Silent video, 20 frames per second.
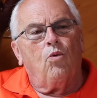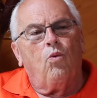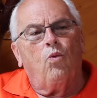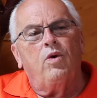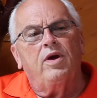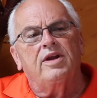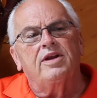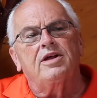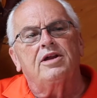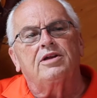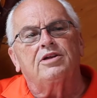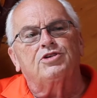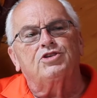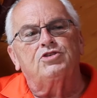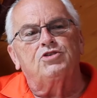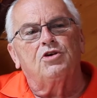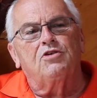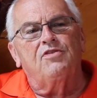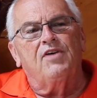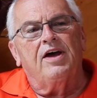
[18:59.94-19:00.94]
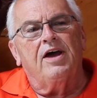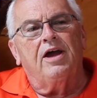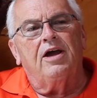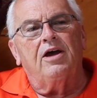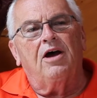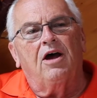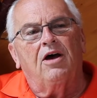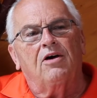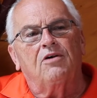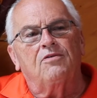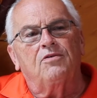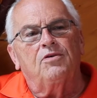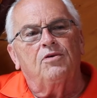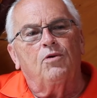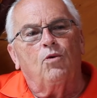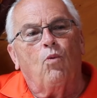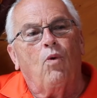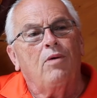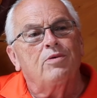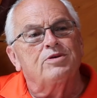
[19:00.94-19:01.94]
We did a survey of
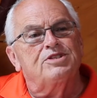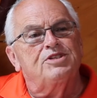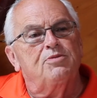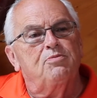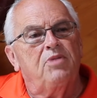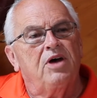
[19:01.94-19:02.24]
what was the